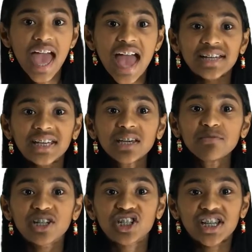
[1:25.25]
An
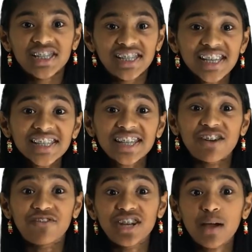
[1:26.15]
image consists
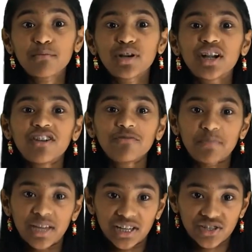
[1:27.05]
of number of
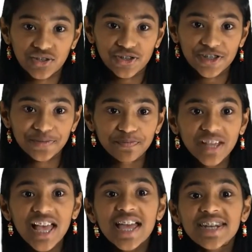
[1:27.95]
pixels.
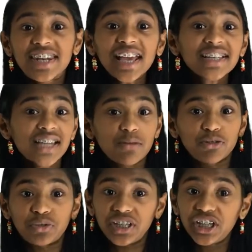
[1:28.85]
Next time
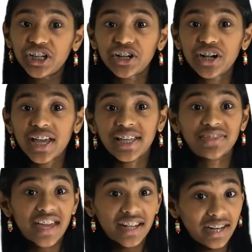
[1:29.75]
you hear
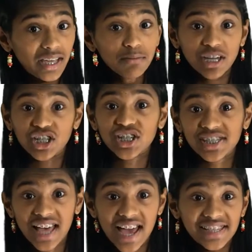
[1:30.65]
that an image
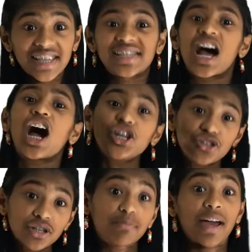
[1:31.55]
size is
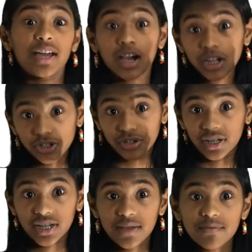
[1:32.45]
100 by 100,